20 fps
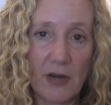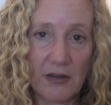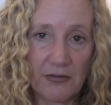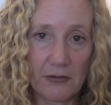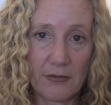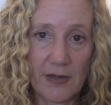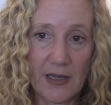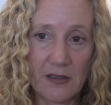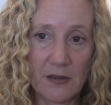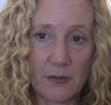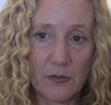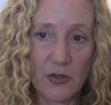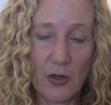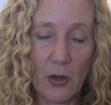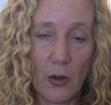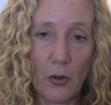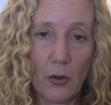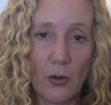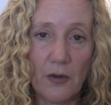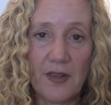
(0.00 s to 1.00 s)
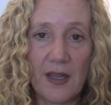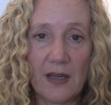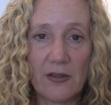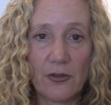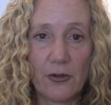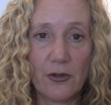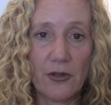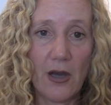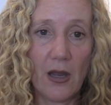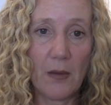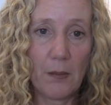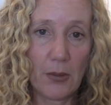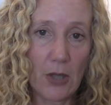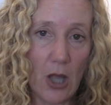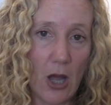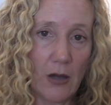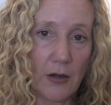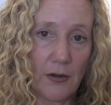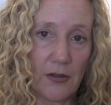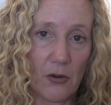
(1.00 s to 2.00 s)
referendum to hold that could
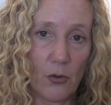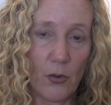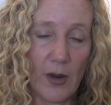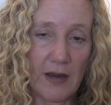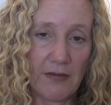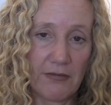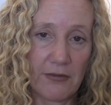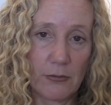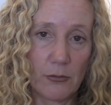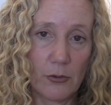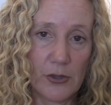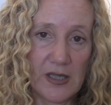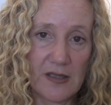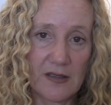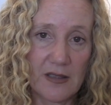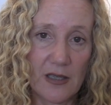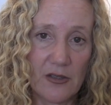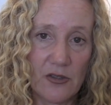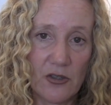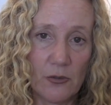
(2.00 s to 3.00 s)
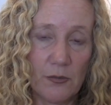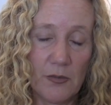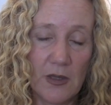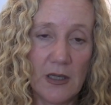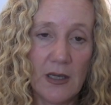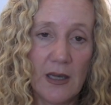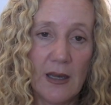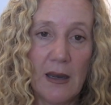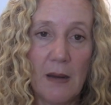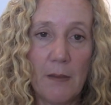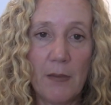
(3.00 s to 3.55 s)
unblock the way for Moïse Katumbi.